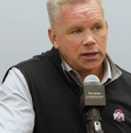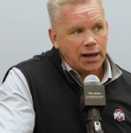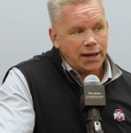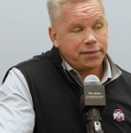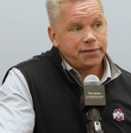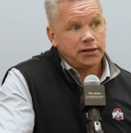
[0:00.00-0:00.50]

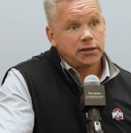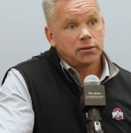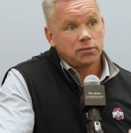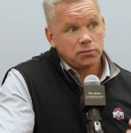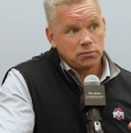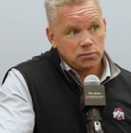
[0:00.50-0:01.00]
I think
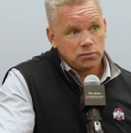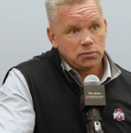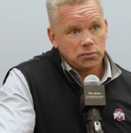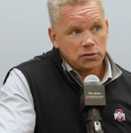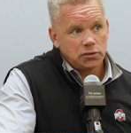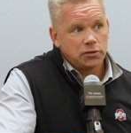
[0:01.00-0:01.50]

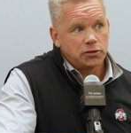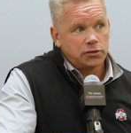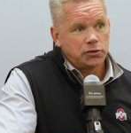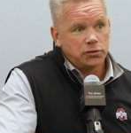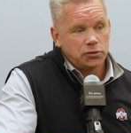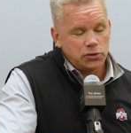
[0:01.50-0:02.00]

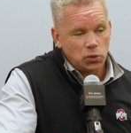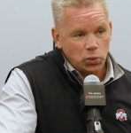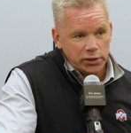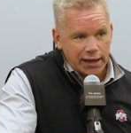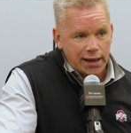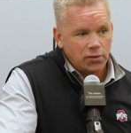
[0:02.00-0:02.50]
the
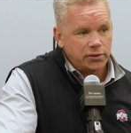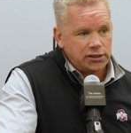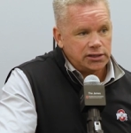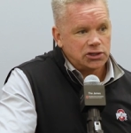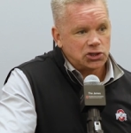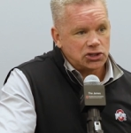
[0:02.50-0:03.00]

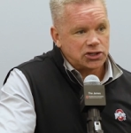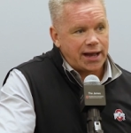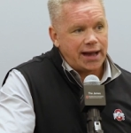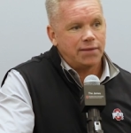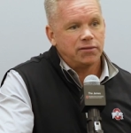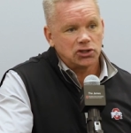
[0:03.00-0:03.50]
reality is is
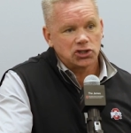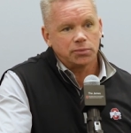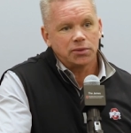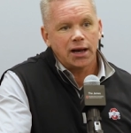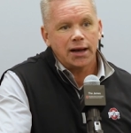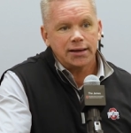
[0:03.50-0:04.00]
having some
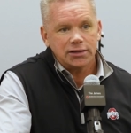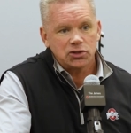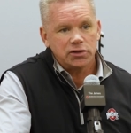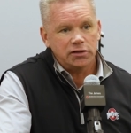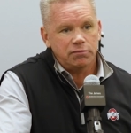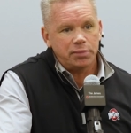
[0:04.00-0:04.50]
guys
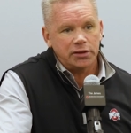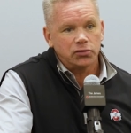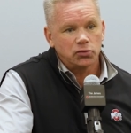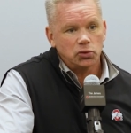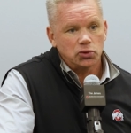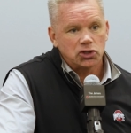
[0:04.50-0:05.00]
that have been
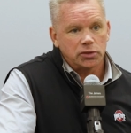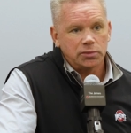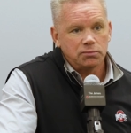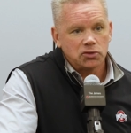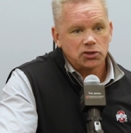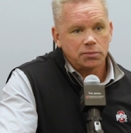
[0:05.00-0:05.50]
through
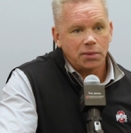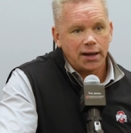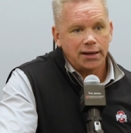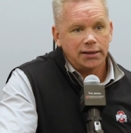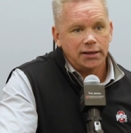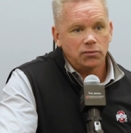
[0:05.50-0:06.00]
some some
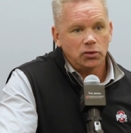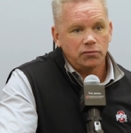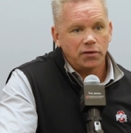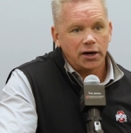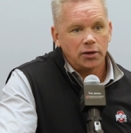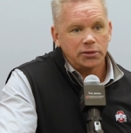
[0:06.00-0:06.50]
high level
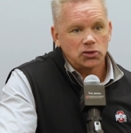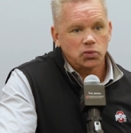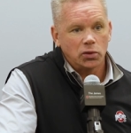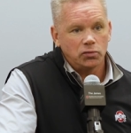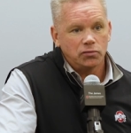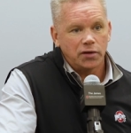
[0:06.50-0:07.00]
environments,
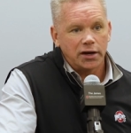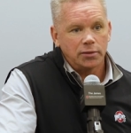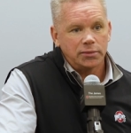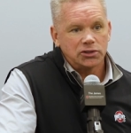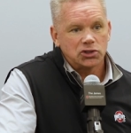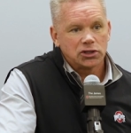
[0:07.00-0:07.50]
road
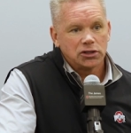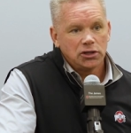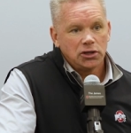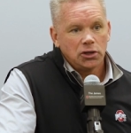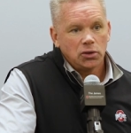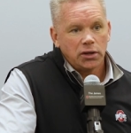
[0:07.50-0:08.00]
environments.
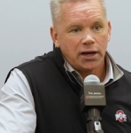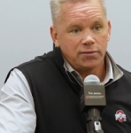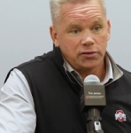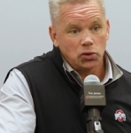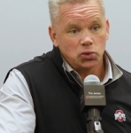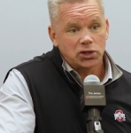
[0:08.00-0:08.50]

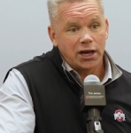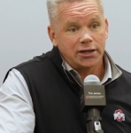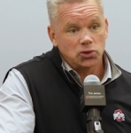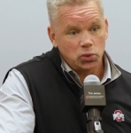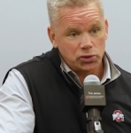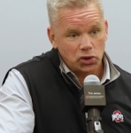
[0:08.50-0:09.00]
Having those
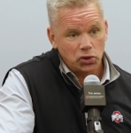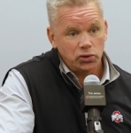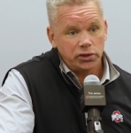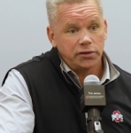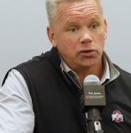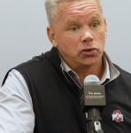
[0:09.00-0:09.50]
guys
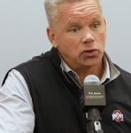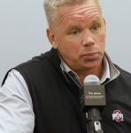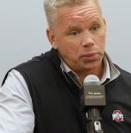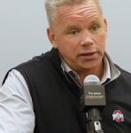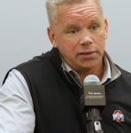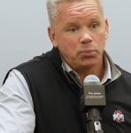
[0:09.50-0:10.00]
returning that are going to
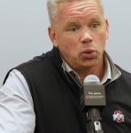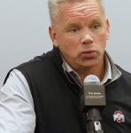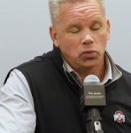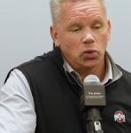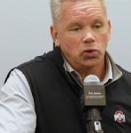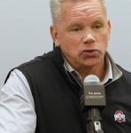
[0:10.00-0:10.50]
play
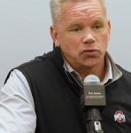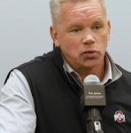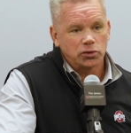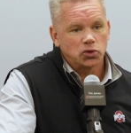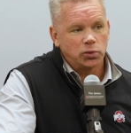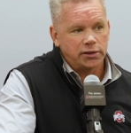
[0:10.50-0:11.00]
important roles
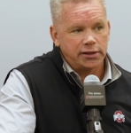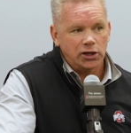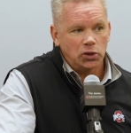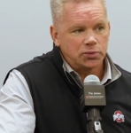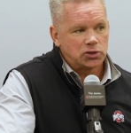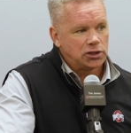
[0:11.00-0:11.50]
for us really
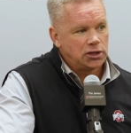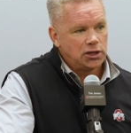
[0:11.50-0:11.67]
helps.